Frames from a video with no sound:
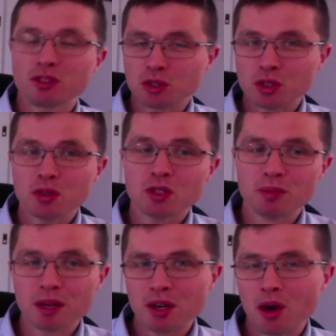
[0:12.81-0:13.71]
soon to
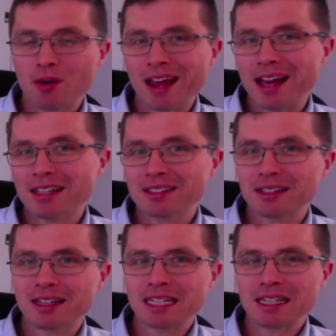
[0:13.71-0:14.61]
be known as
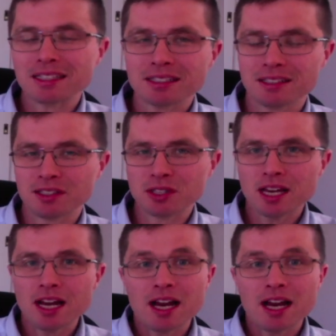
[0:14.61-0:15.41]
Augustus,